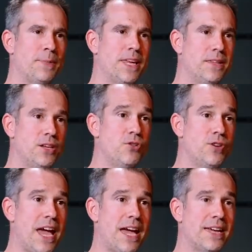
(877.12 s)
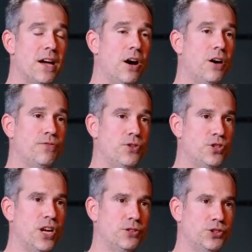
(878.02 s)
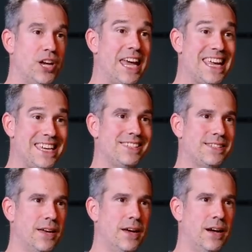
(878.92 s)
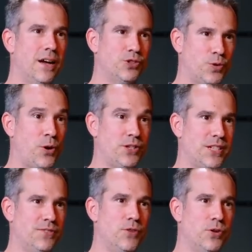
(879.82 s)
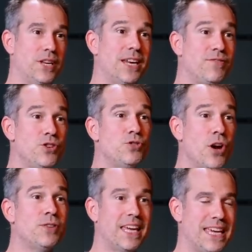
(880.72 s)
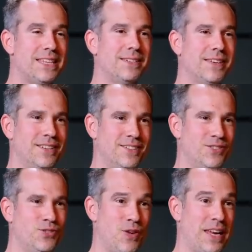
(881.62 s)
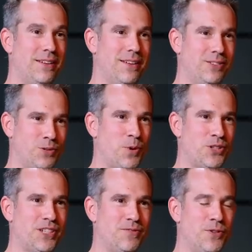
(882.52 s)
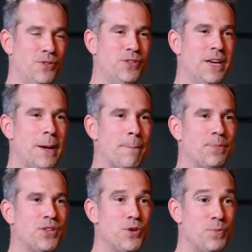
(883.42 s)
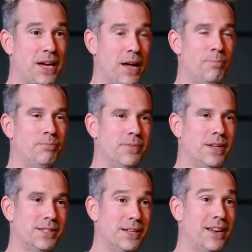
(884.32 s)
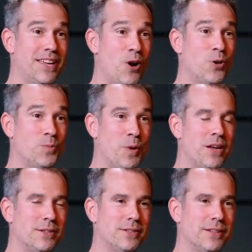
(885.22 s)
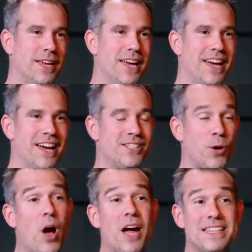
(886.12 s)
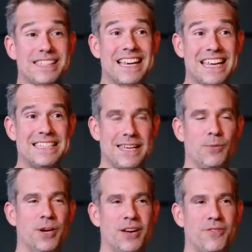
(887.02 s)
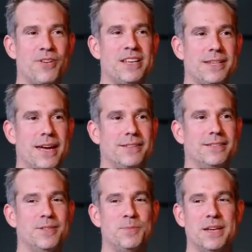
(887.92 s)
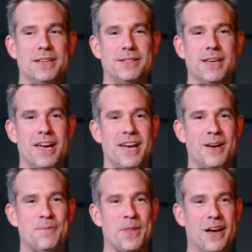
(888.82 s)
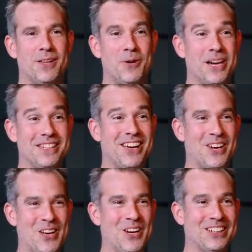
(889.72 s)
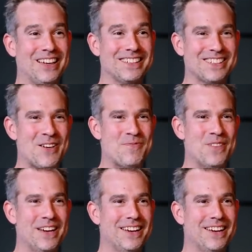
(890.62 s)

In the UK, our food culture is ultra-processed food. And if you don't eat and drink ultra-processed food, you become a slightly odd person. And so I still eat it when I go to friends' houses because otherwise I look like some,